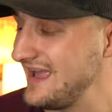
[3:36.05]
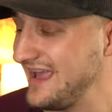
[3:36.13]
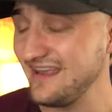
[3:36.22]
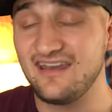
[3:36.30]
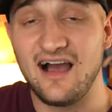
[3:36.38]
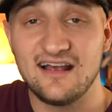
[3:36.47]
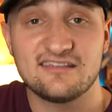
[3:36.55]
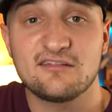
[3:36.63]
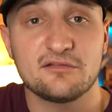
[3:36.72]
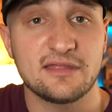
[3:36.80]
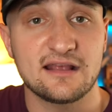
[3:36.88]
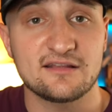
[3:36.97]
And I
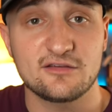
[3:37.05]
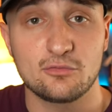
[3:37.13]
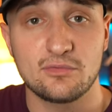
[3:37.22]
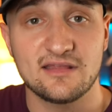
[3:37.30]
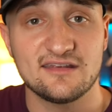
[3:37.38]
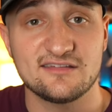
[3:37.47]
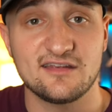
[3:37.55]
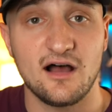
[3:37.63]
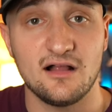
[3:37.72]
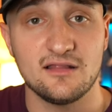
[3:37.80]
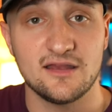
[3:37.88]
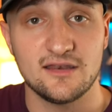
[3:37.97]
still think it's a really
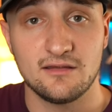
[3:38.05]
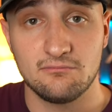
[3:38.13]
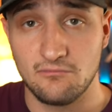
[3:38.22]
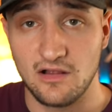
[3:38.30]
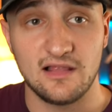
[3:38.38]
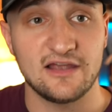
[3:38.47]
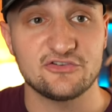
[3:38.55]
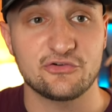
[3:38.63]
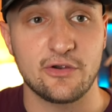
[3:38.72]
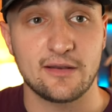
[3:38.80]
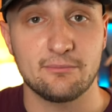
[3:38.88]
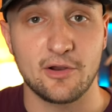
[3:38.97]
solid Elijah
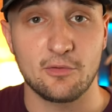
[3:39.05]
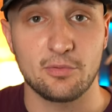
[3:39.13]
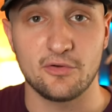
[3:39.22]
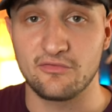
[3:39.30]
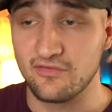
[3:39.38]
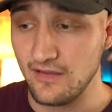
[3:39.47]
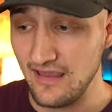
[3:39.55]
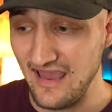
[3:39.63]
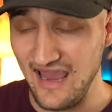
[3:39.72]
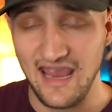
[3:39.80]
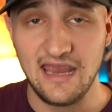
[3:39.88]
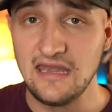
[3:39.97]
Craig Barrel Proof.
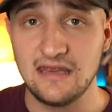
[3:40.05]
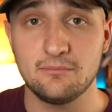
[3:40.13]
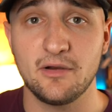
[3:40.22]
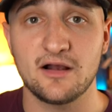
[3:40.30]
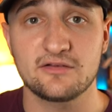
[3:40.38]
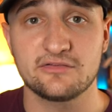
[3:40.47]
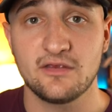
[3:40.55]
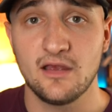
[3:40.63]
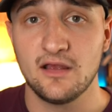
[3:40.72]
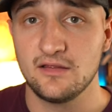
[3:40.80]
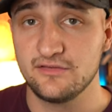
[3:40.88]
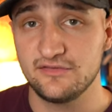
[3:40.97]
$80,
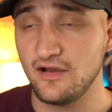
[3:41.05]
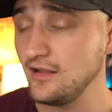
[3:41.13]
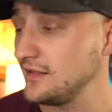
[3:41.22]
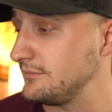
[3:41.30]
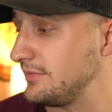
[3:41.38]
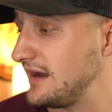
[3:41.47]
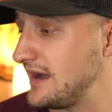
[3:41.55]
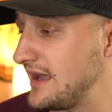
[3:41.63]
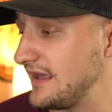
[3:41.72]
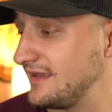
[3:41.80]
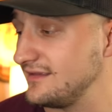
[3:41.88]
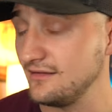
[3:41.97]
solid
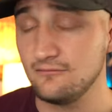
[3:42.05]
buy.